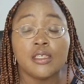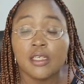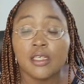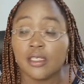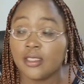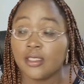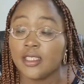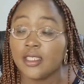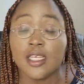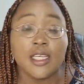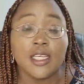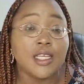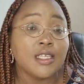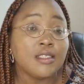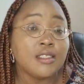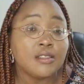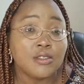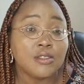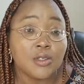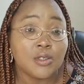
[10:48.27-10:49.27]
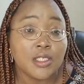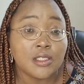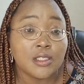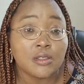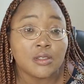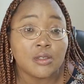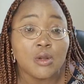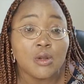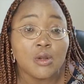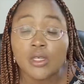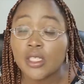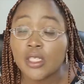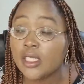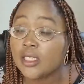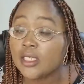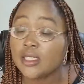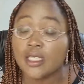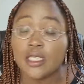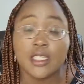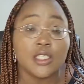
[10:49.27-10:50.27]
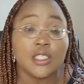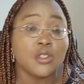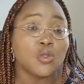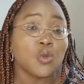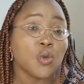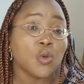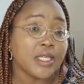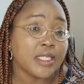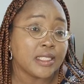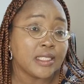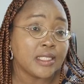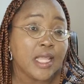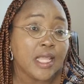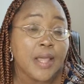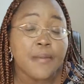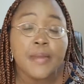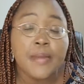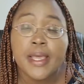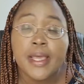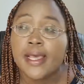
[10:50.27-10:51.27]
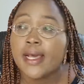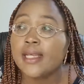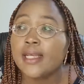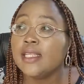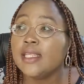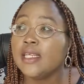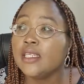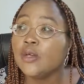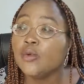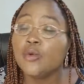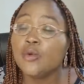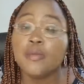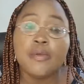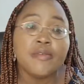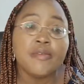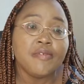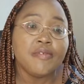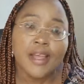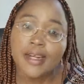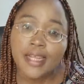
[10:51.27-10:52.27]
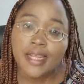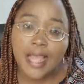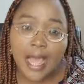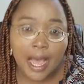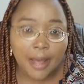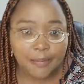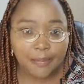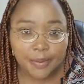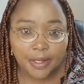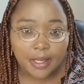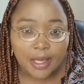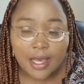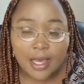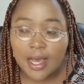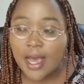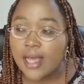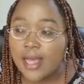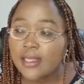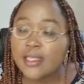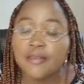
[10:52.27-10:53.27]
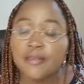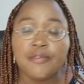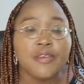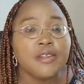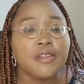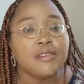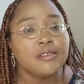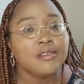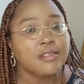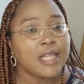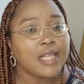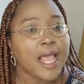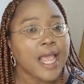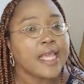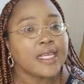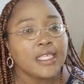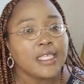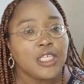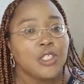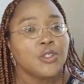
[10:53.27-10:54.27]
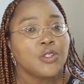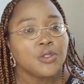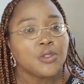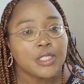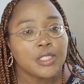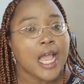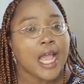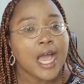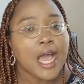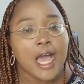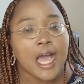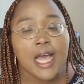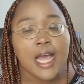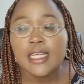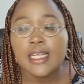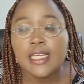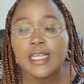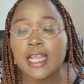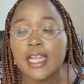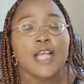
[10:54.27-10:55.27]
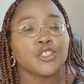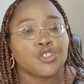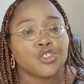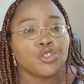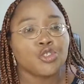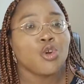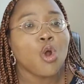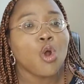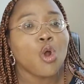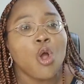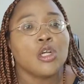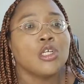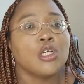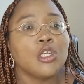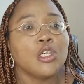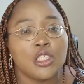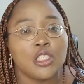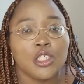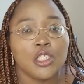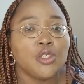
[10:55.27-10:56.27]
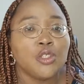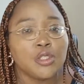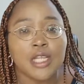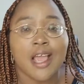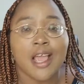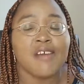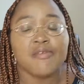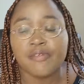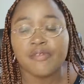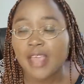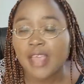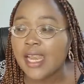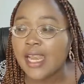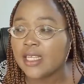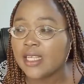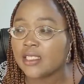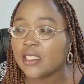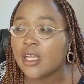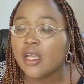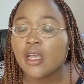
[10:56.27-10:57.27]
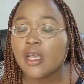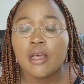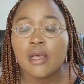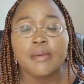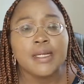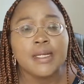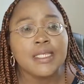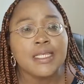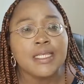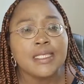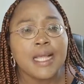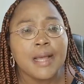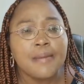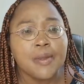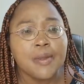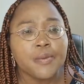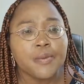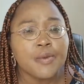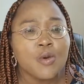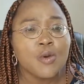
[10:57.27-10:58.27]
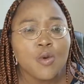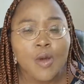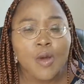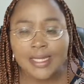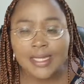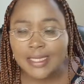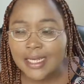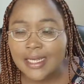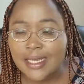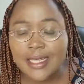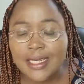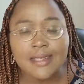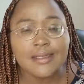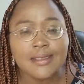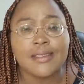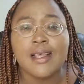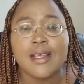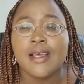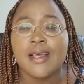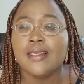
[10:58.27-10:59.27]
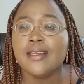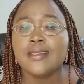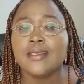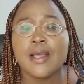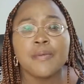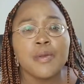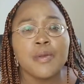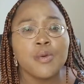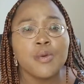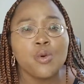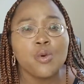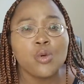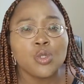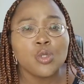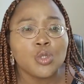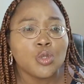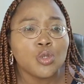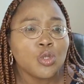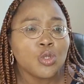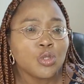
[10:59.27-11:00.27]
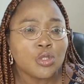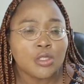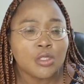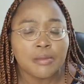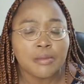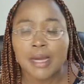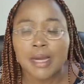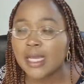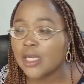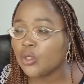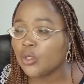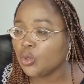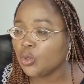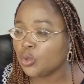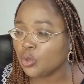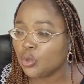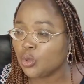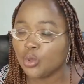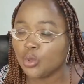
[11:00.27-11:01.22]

singing to his glory, singing to his name, and then they will be very happy and they feel like, they are strong, they are fearless. But these are people who are taking risks. These are people who should go to the market, who should go